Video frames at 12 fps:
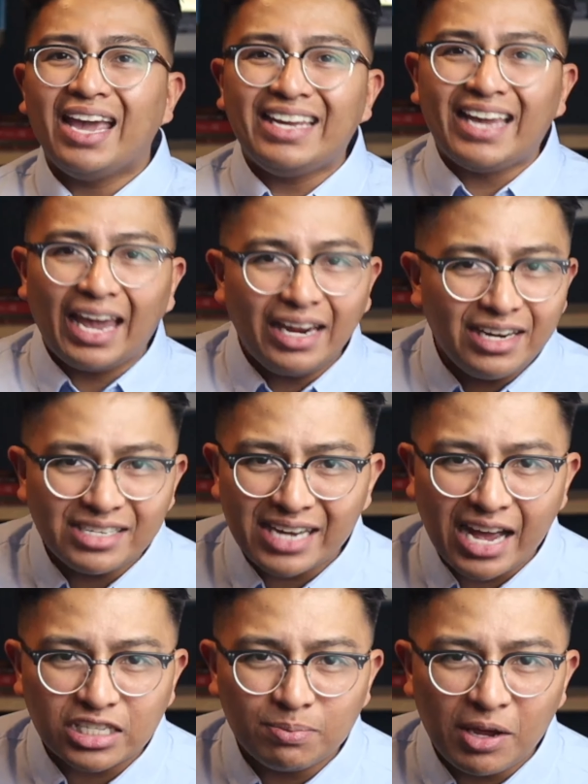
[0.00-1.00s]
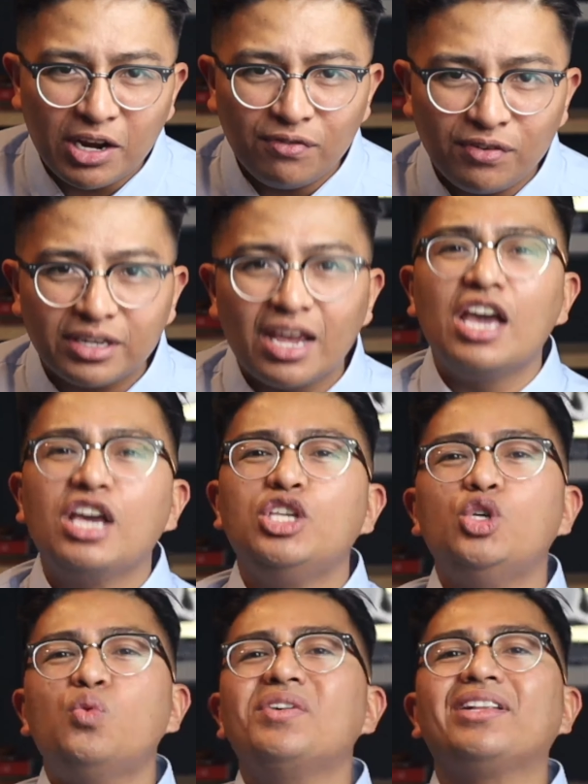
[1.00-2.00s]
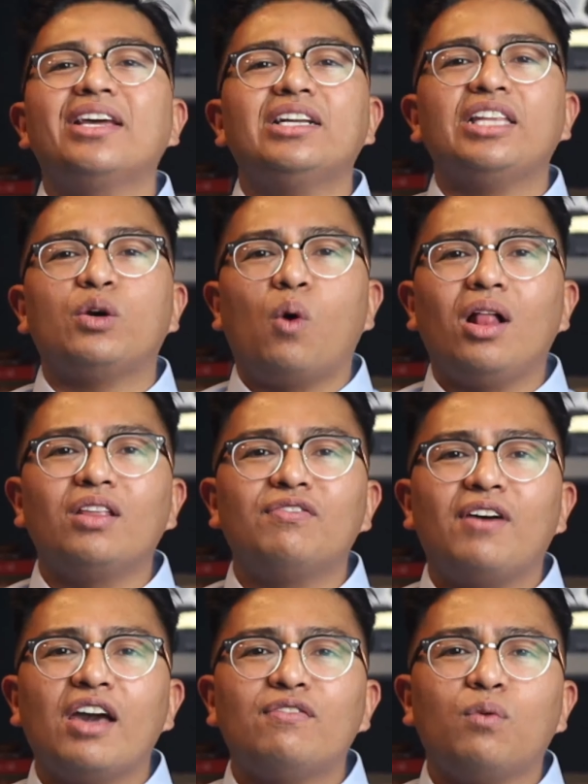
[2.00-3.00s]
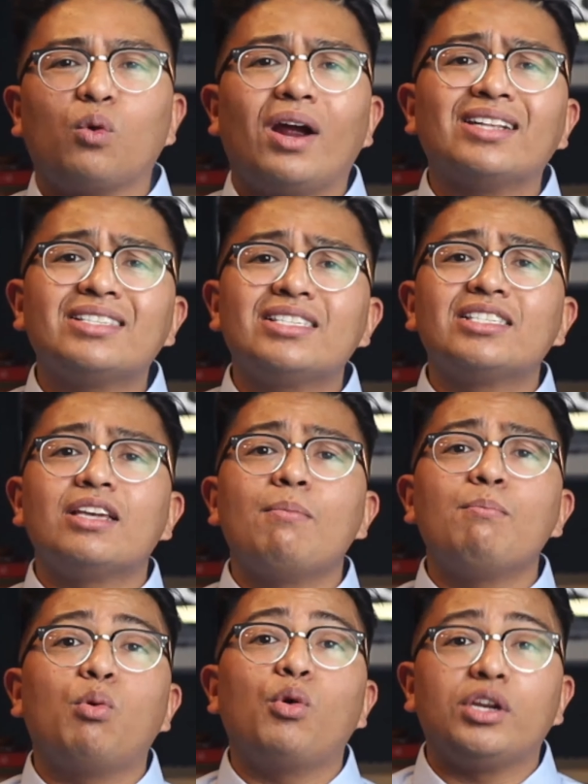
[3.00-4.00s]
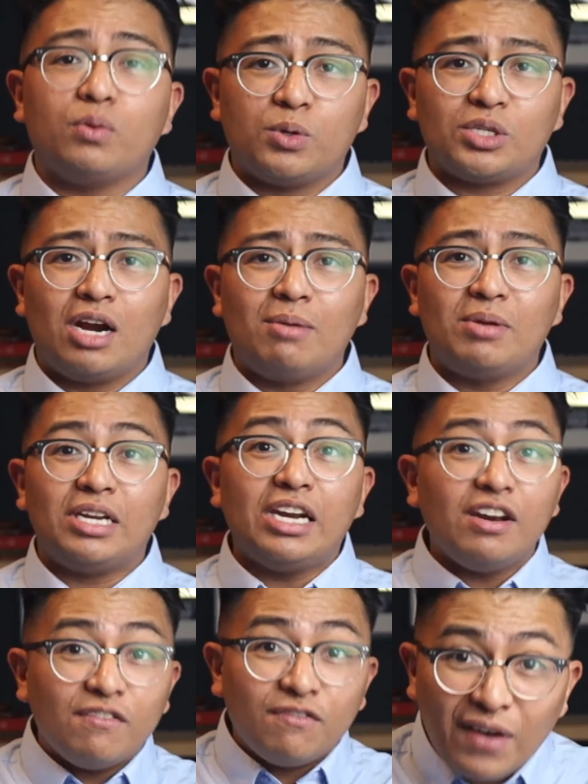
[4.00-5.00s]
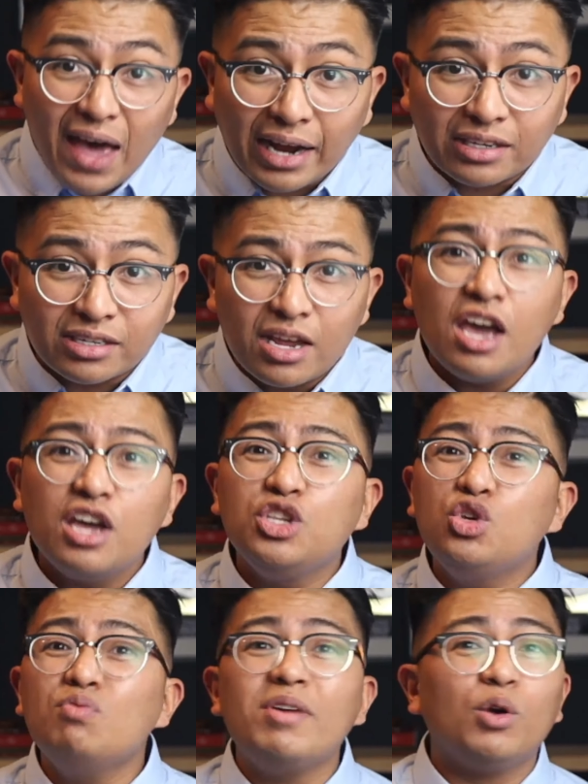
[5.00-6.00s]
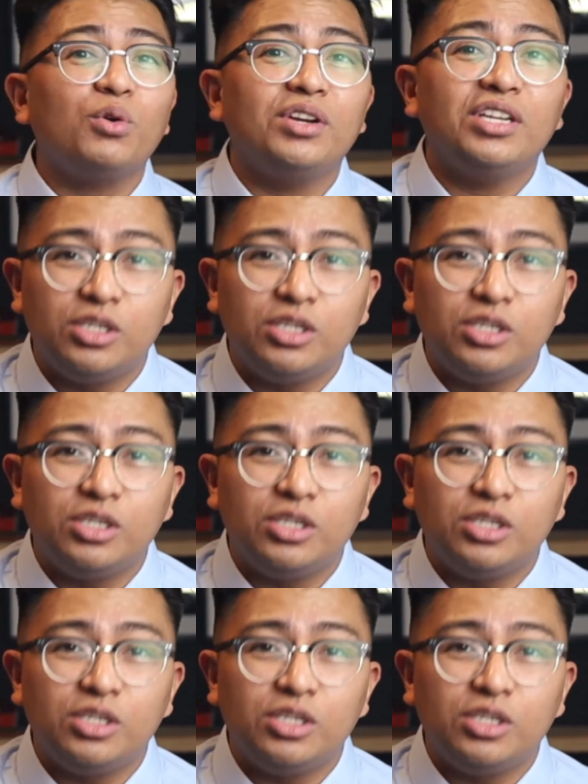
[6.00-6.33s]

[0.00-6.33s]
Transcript: a hidden tax benefit you will likely qualify for at some point in retirement. And in fact, you may already